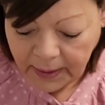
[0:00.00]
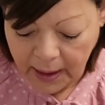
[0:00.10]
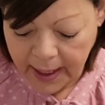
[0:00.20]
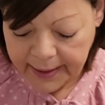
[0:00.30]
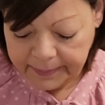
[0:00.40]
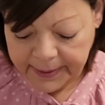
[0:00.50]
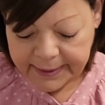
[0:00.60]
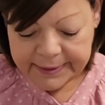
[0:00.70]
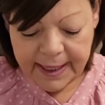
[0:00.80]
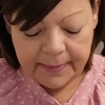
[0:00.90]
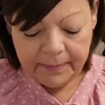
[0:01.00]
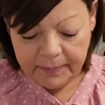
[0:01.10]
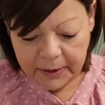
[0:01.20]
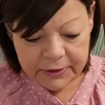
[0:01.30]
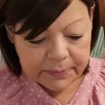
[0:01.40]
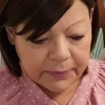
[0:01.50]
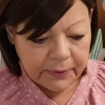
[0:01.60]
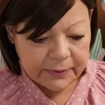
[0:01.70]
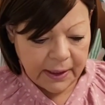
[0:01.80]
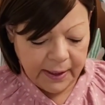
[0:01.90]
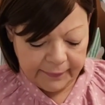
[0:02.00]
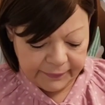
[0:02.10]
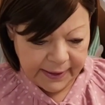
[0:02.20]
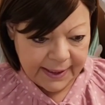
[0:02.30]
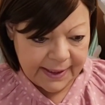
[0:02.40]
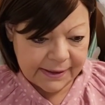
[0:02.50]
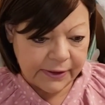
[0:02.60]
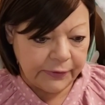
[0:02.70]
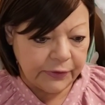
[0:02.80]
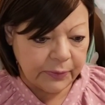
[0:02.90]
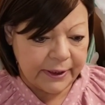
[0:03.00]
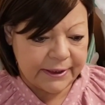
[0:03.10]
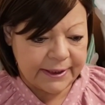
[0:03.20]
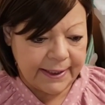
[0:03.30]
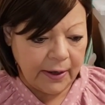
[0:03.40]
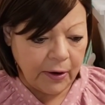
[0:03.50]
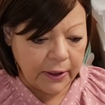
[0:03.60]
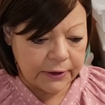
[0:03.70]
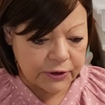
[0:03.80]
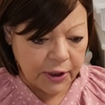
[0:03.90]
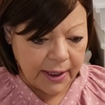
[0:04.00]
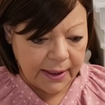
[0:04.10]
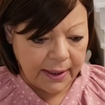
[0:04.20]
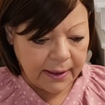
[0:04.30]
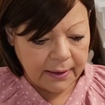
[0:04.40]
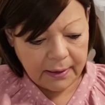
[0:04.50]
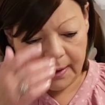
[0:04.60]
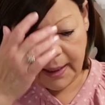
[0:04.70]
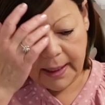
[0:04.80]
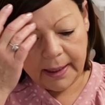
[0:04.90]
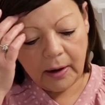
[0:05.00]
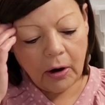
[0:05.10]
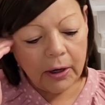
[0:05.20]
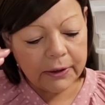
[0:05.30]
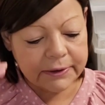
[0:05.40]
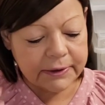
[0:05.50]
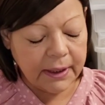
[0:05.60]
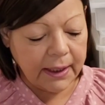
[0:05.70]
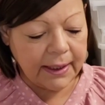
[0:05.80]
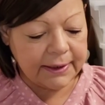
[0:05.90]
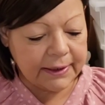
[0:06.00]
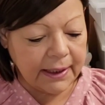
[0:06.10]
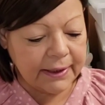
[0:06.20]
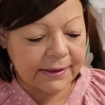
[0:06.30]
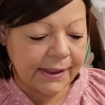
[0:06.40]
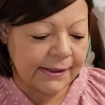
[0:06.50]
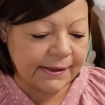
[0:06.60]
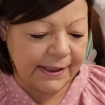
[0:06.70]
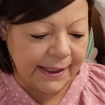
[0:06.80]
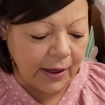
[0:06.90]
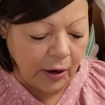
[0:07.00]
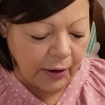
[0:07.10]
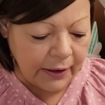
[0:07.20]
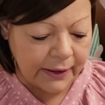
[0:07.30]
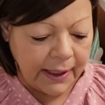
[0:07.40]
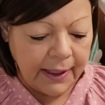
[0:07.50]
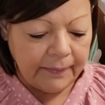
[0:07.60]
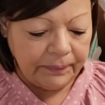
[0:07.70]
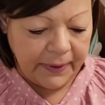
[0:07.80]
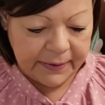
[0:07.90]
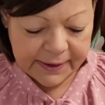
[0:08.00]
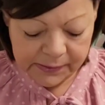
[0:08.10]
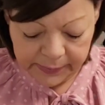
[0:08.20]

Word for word: I picked up multiple of these, the 3D art truck uh, art. Uh, it says D art. And this